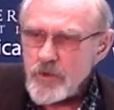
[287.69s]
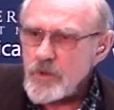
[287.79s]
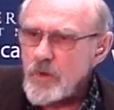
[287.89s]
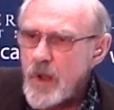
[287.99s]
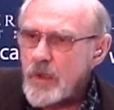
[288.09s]

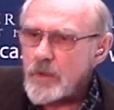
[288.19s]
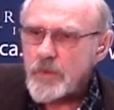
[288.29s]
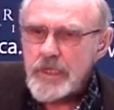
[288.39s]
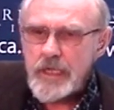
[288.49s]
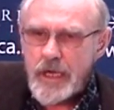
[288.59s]
Those are all
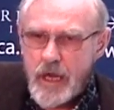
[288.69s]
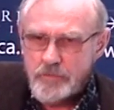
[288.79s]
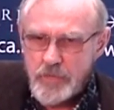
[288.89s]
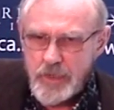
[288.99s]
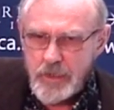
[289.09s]
greening
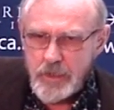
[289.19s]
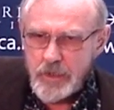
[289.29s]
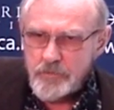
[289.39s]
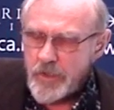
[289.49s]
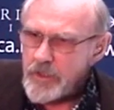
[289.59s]
up,
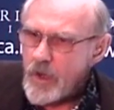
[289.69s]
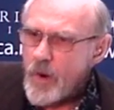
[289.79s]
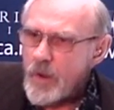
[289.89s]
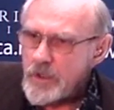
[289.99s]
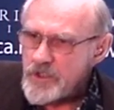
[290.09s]
but they
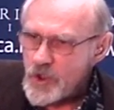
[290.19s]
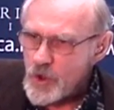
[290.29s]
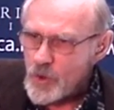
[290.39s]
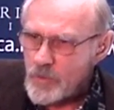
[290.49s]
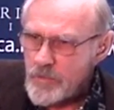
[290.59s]
all
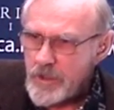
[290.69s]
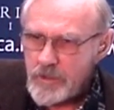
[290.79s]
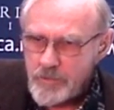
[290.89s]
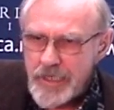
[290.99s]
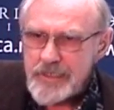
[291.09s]
assume that
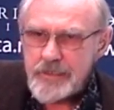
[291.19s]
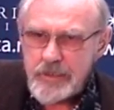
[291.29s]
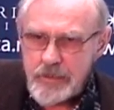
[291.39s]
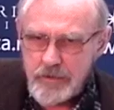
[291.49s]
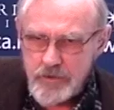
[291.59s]
the
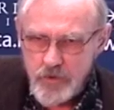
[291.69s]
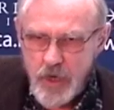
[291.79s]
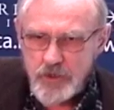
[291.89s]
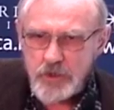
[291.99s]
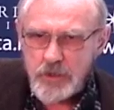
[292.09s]
basic
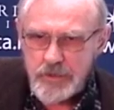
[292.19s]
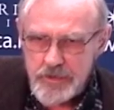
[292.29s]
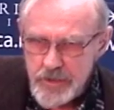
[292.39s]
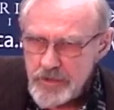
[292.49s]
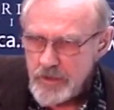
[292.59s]
structure and
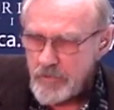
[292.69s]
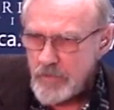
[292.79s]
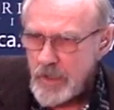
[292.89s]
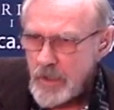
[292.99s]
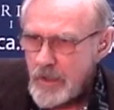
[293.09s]

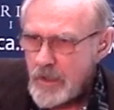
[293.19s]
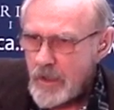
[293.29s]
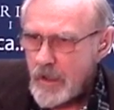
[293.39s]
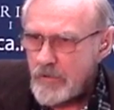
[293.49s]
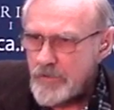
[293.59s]
system
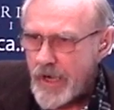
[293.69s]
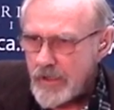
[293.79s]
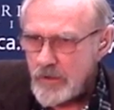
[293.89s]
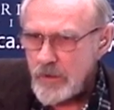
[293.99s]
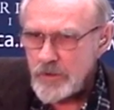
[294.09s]
of
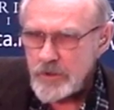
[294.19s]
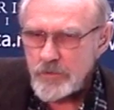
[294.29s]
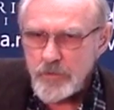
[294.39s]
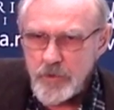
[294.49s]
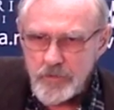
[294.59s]
agriculture
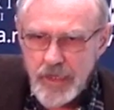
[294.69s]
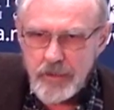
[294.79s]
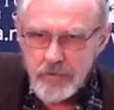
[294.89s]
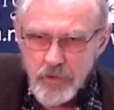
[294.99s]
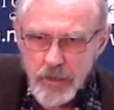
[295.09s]
will
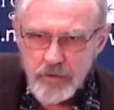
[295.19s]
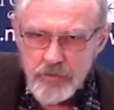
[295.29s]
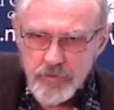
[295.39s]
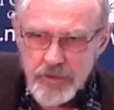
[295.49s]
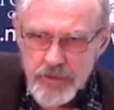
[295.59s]
remain
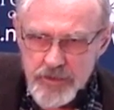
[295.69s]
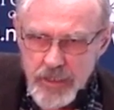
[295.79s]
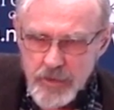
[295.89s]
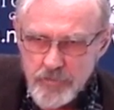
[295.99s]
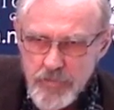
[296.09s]
relatively the
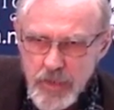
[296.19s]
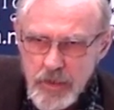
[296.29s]
same.